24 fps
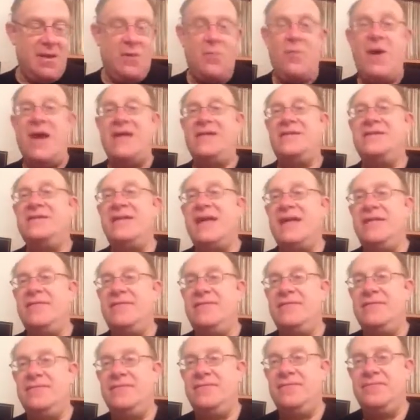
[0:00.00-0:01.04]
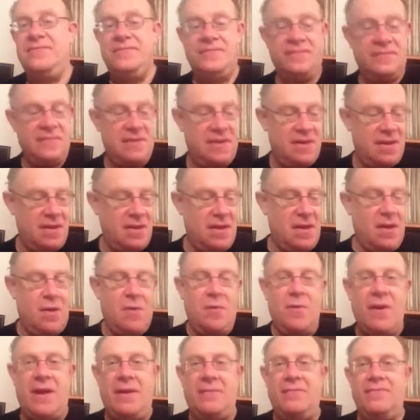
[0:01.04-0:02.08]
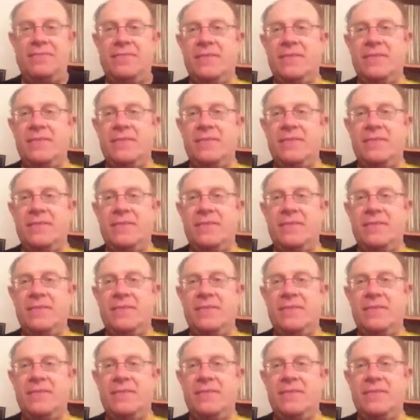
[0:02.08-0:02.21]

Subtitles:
Why is that? Well,